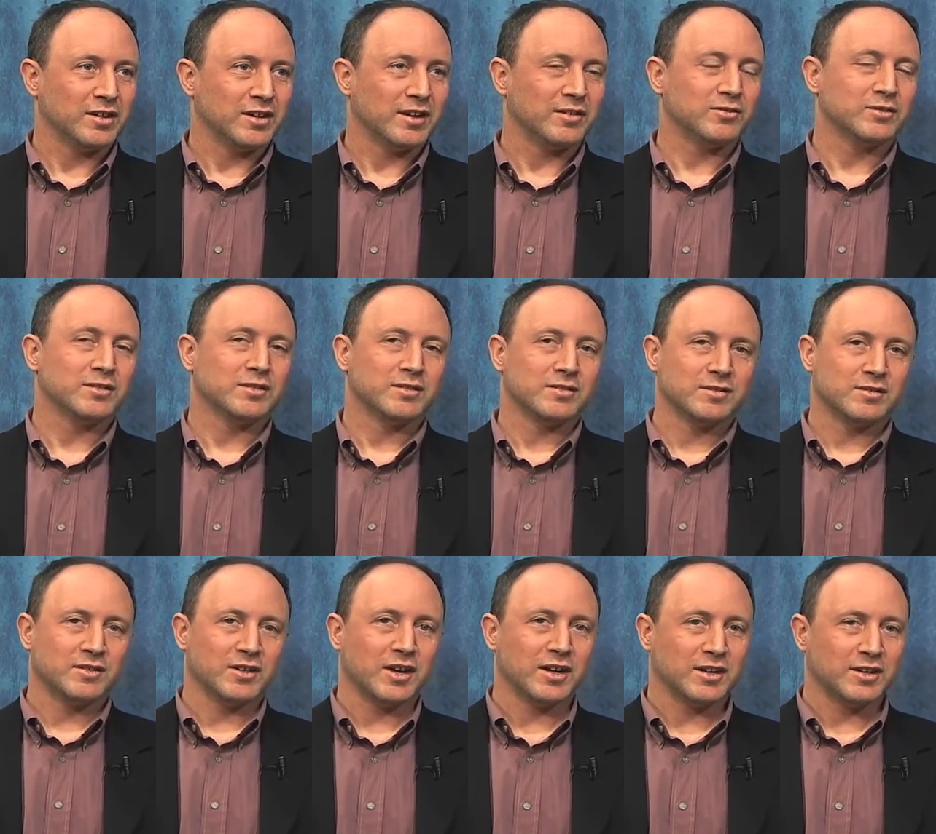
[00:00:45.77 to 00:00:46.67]
I was
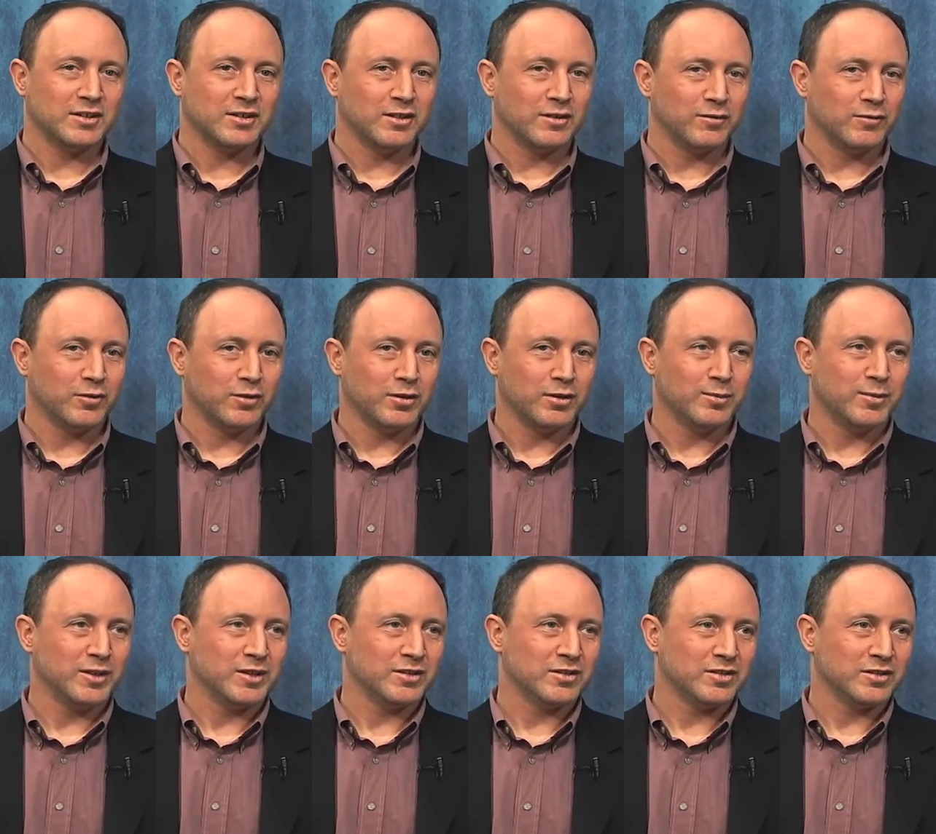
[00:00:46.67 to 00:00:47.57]
talking to the foreign
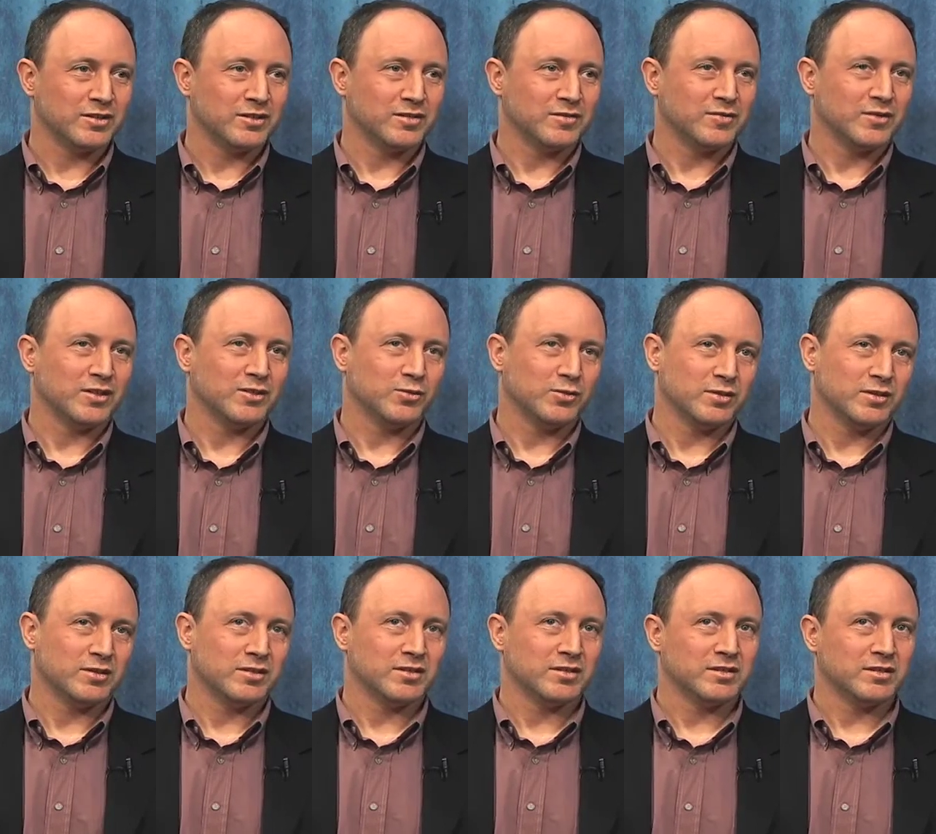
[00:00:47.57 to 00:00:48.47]
minister, this
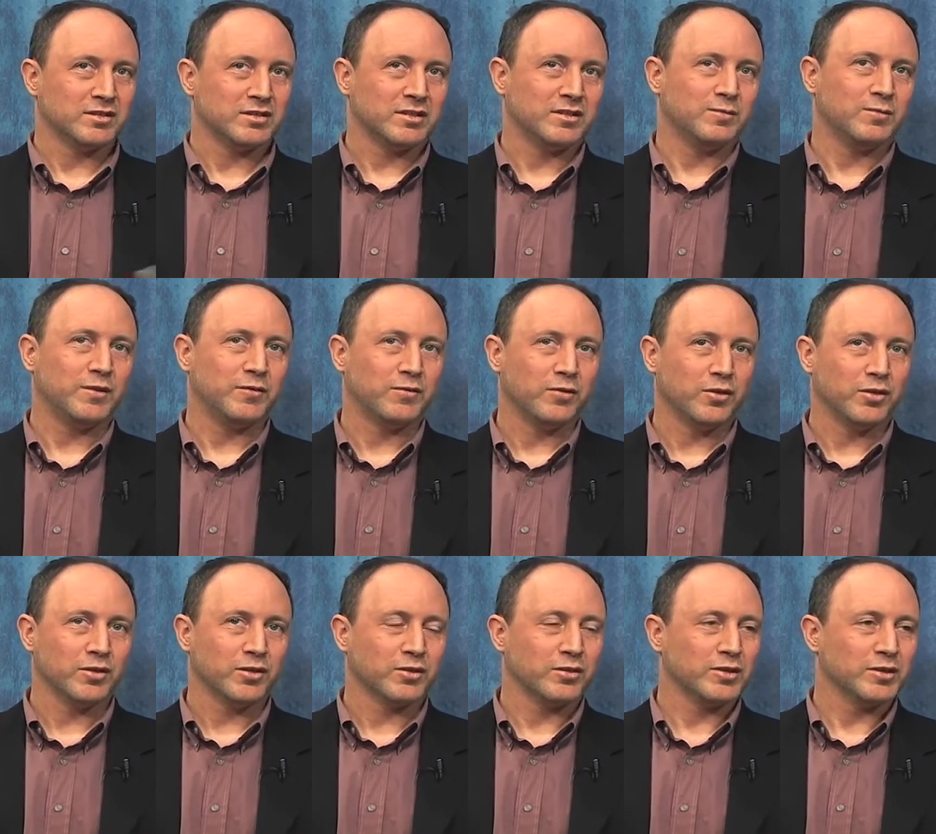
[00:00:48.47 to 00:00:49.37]
was before
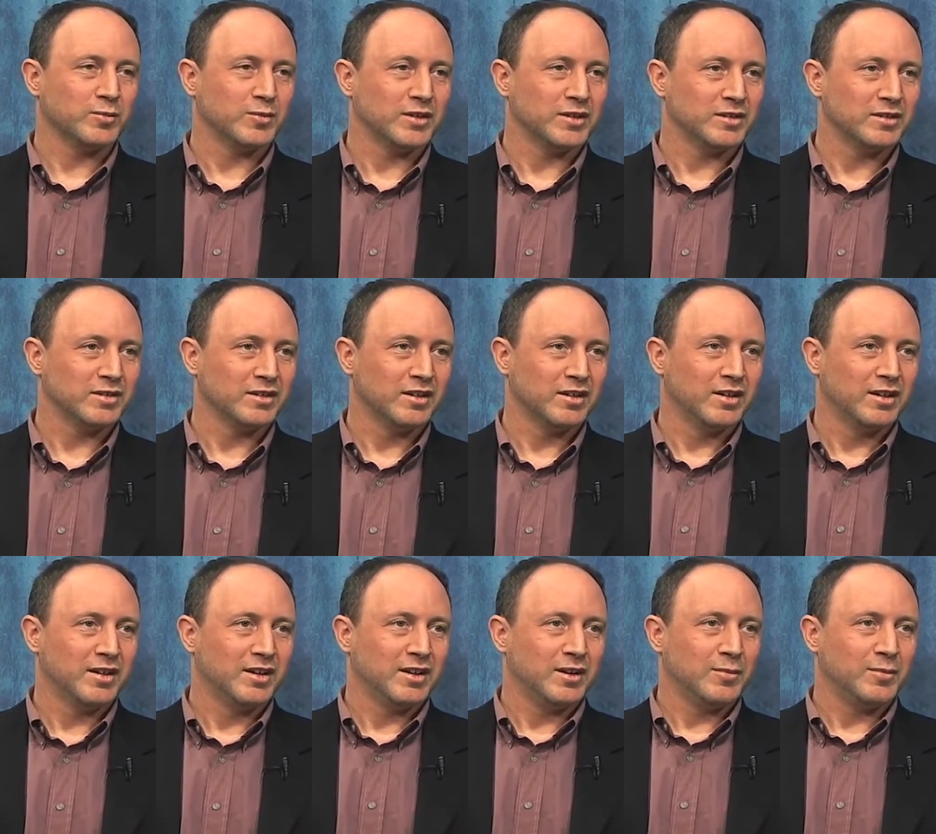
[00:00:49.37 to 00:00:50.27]
the Christmas
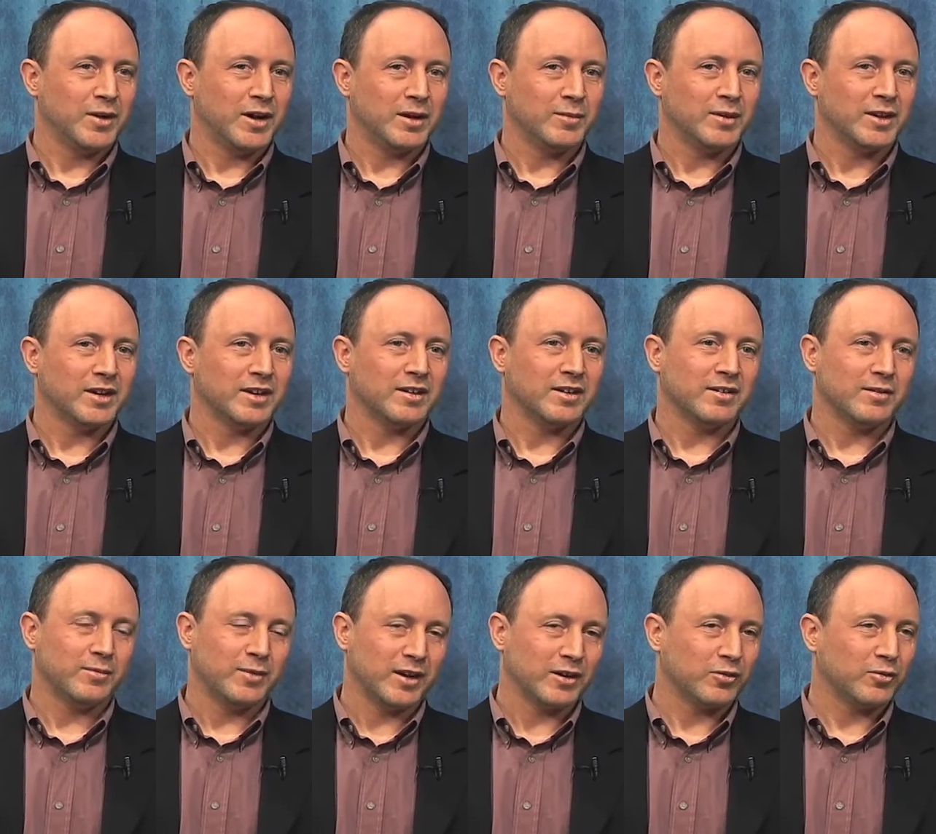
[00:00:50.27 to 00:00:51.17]
bombing,
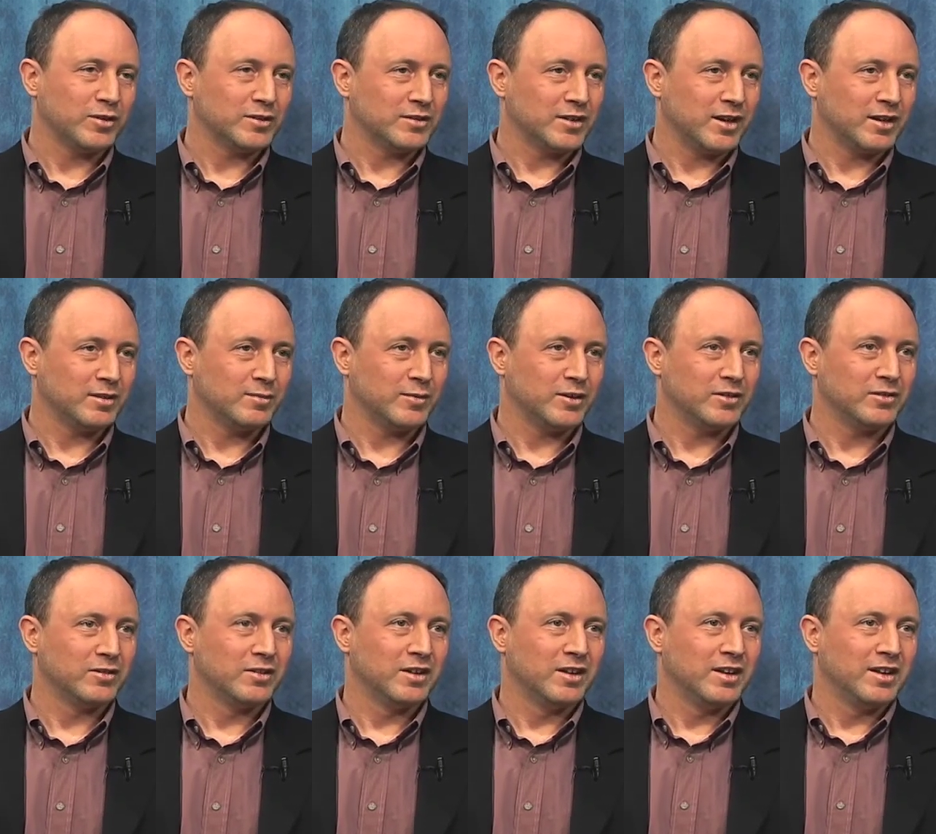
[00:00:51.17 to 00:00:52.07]
about Guantanamo,